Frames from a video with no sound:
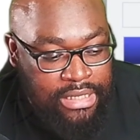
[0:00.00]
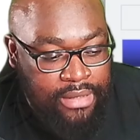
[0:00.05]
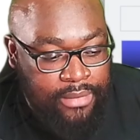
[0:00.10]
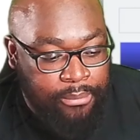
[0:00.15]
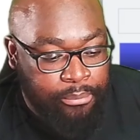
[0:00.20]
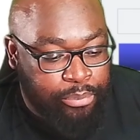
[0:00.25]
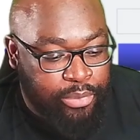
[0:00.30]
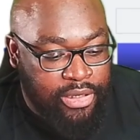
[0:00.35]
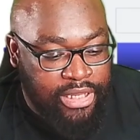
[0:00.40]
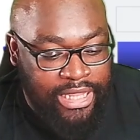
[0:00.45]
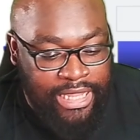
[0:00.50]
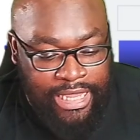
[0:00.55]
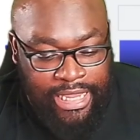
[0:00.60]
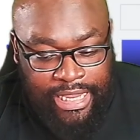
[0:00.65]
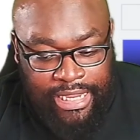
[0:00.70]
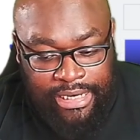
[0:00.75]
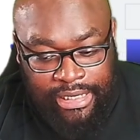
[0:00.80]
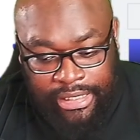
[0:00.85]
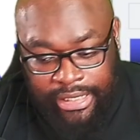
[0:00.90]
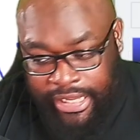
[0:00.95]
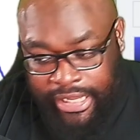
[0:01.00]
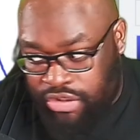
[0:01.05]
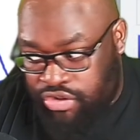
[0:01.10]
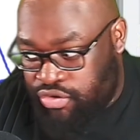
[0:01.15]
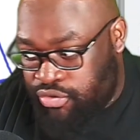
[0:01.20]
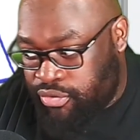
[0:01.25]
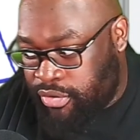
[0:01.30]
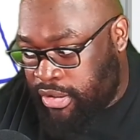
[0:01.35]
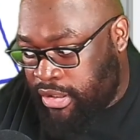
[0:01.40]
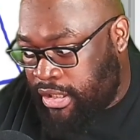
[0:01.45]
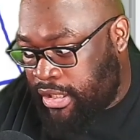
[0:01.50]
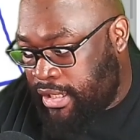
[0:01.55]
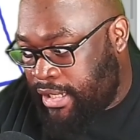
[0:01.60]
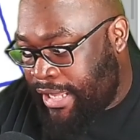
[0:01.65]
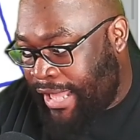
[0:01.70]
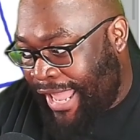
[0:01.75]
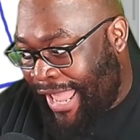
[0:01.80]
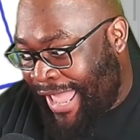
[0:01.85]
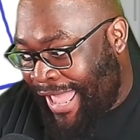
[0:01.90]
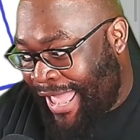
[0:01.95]
Blade, Elektra,
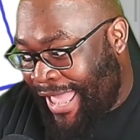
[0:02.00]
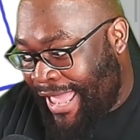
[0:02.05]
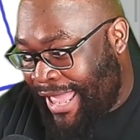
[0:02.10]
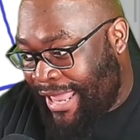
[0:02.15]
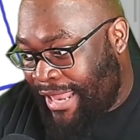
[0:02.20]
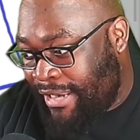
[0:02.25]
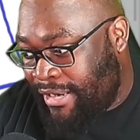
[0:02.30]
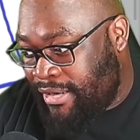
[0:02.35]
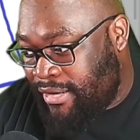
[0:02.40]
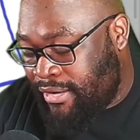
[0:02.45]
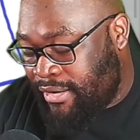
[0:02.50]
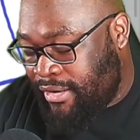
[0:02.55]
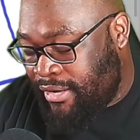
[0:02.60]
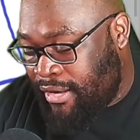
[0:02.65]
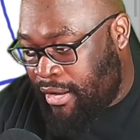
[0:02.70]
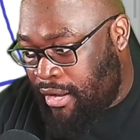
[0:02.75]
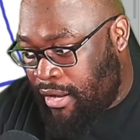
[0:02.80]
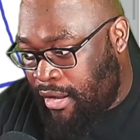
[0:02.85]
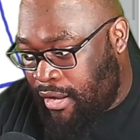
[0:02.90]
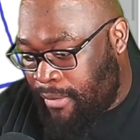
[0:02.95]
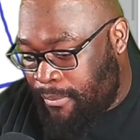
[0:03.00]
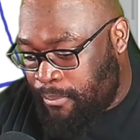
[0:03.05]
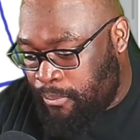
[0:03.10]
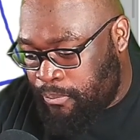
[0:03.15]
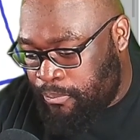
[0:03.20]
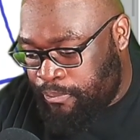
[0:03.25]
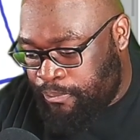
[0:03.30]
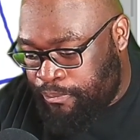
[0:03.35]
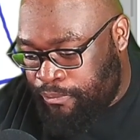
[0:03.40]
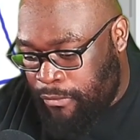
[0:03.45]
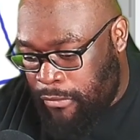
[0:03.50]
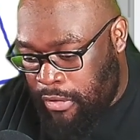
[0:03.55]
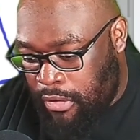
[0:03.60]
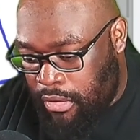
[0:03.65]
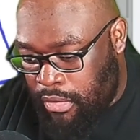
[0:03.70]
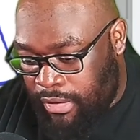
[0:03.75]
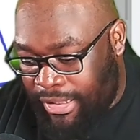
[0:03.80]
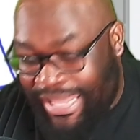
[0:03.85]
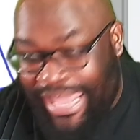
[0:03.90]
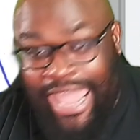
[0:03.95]
and
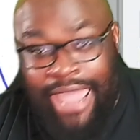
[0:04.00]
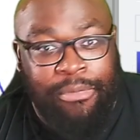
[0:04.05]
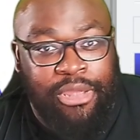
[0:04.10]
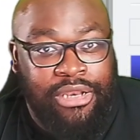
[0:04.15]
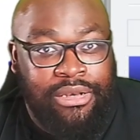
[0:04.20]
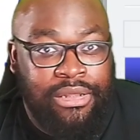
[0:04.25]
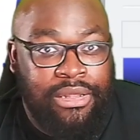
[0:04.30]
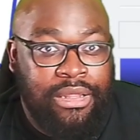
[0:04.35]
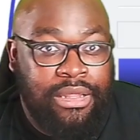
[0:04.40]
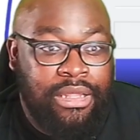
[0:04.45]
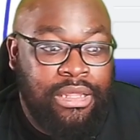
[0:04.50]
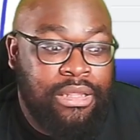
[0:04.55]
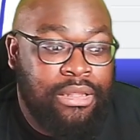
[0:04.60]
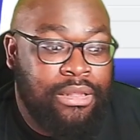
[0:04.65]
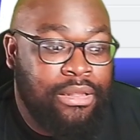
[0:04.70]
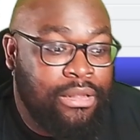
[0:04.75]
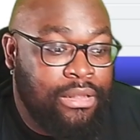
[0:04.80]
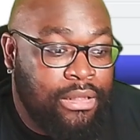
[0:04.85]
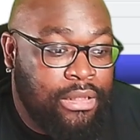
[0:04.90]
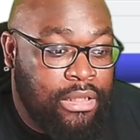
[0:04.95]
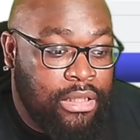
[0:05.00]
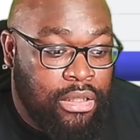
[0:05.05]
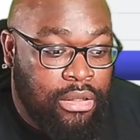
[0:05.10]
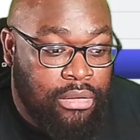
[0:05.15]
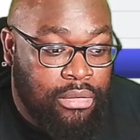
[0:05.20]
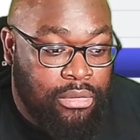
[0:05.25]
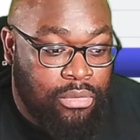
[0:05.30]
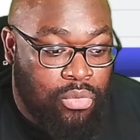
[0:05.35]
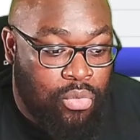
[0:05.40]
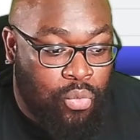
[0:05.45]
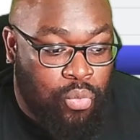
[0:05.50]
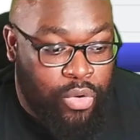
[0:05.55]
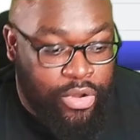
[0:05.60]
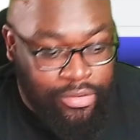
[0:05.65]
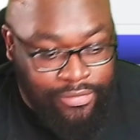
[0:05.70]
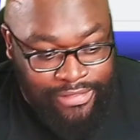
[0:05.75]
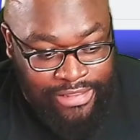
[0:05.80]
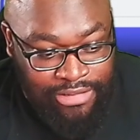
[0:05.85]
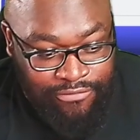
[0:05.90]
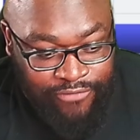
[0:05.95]
Gambit. Will
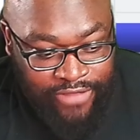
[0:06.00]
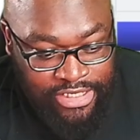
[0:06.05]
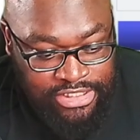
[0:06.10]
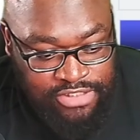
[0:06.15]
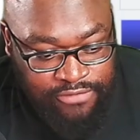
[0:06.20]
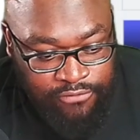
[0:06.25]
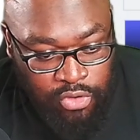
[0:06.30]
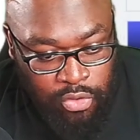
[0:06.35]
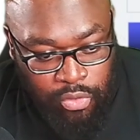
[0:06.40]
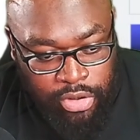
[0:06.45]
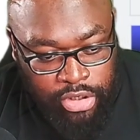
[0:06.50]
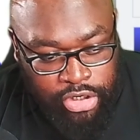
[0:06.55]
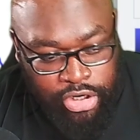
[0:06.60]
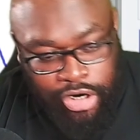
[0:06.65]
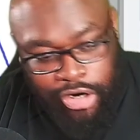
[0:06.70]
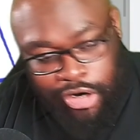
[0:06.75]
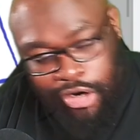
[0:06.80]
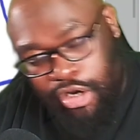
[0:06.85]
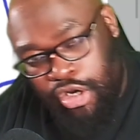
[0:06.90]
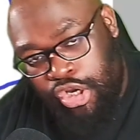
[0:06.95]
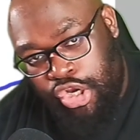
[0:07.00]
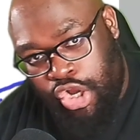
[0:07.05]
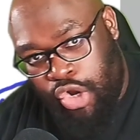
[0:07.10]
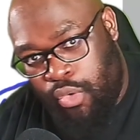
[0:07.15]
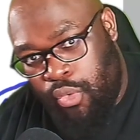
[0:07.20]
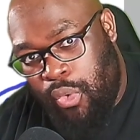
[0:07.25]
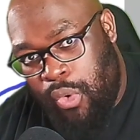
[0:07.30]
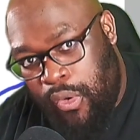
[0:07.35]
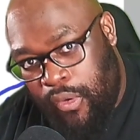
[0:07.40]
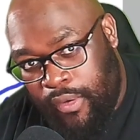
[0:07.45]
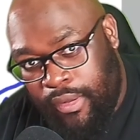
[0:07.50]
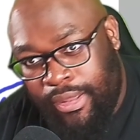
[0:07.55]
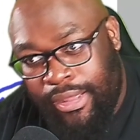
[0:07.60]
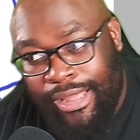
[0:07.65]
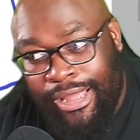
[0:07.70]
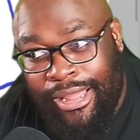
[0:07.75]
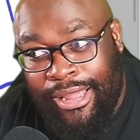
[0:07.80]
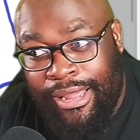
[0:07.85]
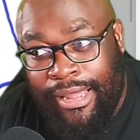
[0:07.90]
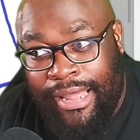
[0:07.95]
the events of Logan occur? No.
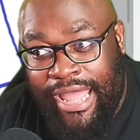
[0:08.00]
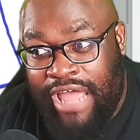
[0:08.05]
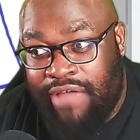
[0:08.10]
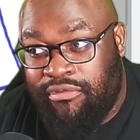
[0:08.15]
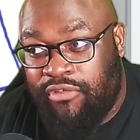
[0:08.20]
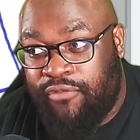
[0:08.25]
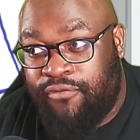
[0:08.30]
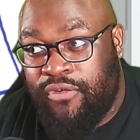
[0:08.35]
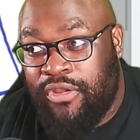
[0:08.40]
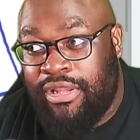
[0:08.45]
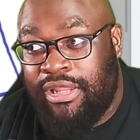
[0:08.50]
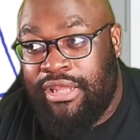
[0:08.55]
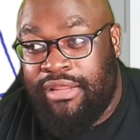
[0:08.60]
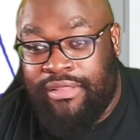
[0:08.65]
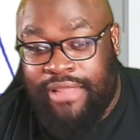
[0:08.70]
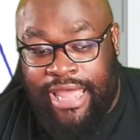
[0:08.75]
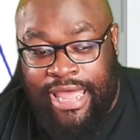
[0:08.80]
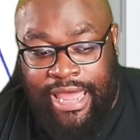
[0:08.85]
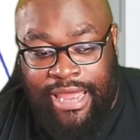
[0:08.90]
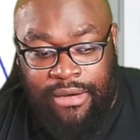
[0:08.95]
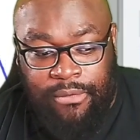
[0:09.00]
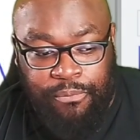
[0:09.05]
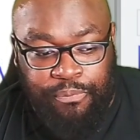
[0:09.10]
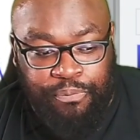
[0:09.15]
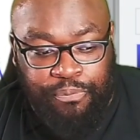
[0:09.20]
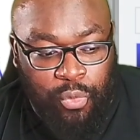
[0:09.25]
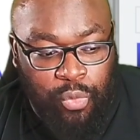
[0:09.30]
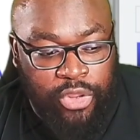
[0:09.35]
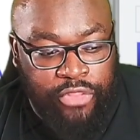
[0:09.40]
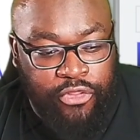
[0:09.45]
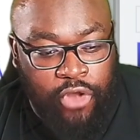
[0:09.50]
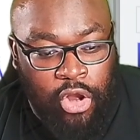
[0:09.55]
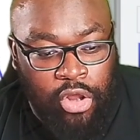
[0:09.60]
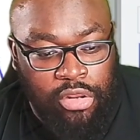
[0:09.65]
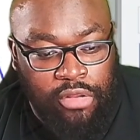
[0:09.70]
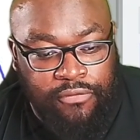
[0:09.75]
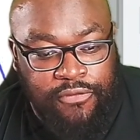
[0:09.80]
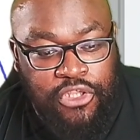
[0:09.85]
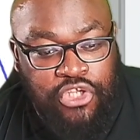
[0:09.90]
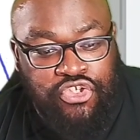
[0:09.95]
I have a feeling that with
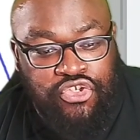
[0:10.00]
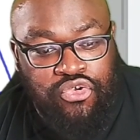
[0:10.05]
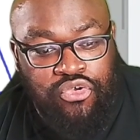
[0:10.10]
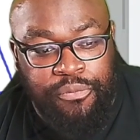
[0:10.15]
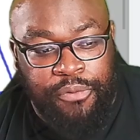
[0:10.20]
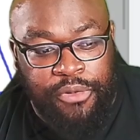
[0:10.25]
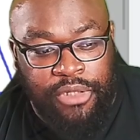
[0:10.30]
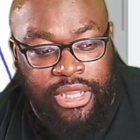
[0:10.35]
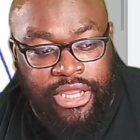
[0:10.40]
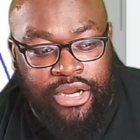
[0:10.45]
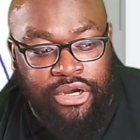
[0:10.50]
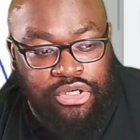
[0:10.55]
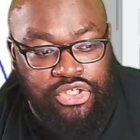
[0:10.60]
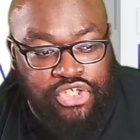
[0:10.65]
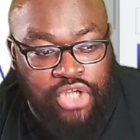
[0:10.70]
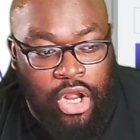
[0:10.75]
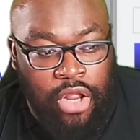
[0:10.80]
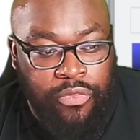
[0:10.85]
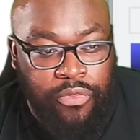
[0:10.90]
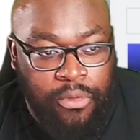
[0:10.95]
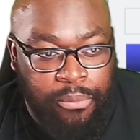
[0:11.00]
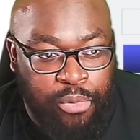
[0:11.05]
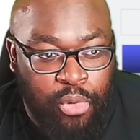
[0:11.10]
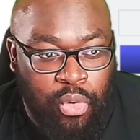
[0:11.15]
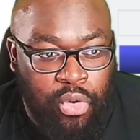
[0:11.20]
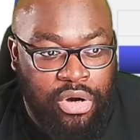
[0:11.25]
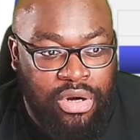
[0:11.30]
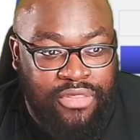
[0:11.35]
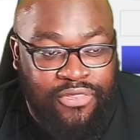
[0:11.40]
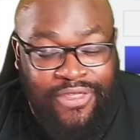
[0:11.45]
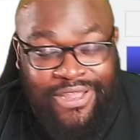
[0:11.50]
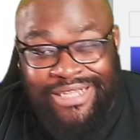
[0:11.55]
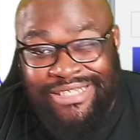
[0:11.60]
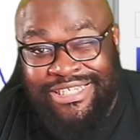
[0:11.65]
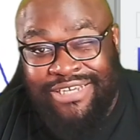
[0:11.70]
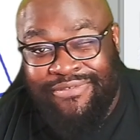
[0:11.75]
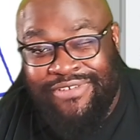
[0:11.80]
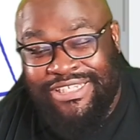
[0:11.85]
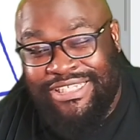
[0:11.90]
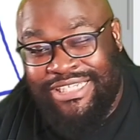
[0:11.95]
all of these new players on the board, things
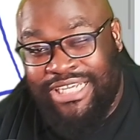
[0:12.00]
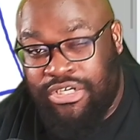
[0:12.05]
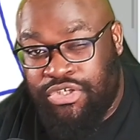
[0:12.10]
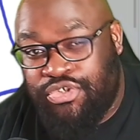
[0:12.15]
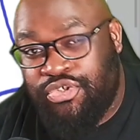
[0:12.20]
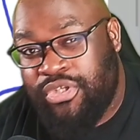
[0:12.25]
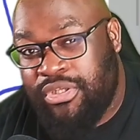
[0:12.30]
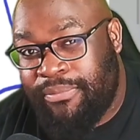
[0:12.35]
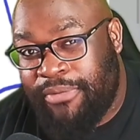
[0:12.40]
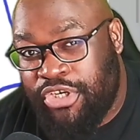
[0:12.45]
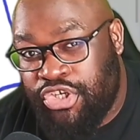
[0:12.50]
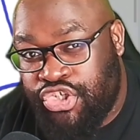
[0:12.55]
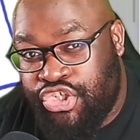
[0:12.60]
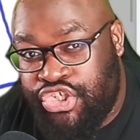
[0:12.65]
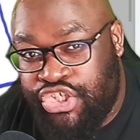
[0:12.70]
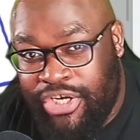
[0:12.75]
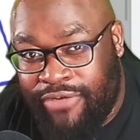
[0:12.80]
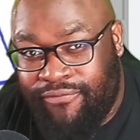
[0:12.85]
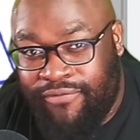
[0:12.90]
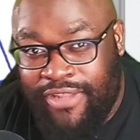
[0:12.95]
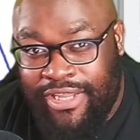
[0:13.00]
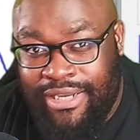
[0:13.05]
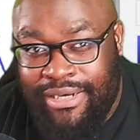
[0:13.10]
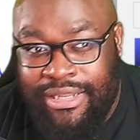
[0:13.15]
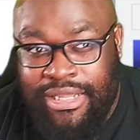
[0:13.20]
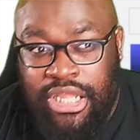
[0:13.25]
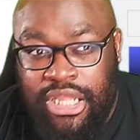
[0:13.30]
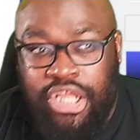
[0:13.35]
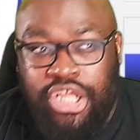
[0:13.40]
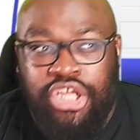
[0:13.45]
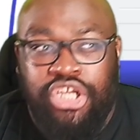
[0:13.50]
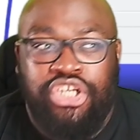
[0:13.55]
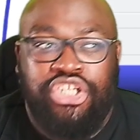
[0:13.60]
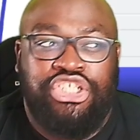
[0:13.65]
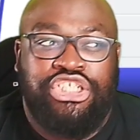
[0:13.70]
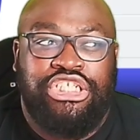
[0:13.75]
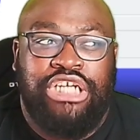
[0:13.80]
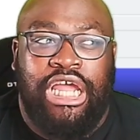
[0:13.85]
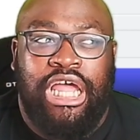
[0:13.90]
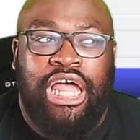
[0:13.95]
have essentially been shifted
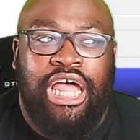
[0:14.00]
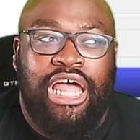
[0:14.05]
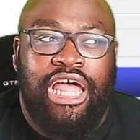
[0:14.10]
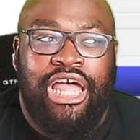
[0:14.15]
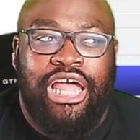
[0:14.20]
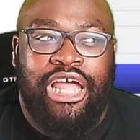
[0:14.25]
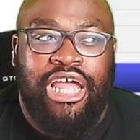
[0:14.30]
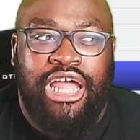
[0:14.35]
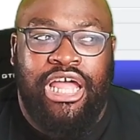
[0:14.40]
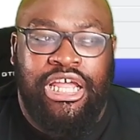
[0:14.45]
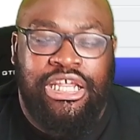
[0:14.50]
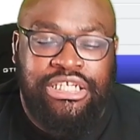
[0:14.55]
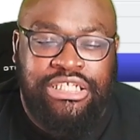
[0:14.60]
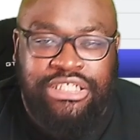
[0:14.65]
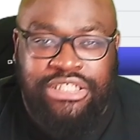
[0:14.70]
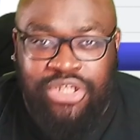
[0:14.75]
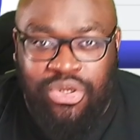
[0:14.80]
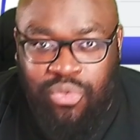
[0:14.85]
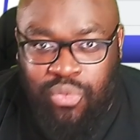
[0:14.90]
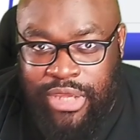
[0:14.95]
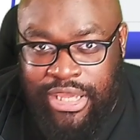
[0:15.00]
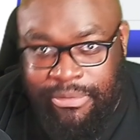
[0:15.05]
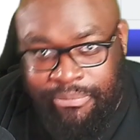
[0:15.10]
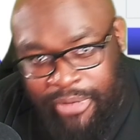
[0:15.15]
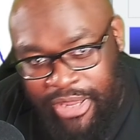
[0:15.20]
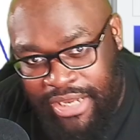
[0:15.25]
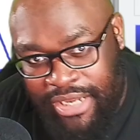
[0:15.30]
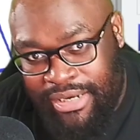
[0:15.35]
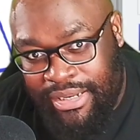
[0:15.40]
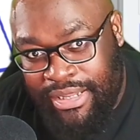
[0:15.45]
just a wee bit,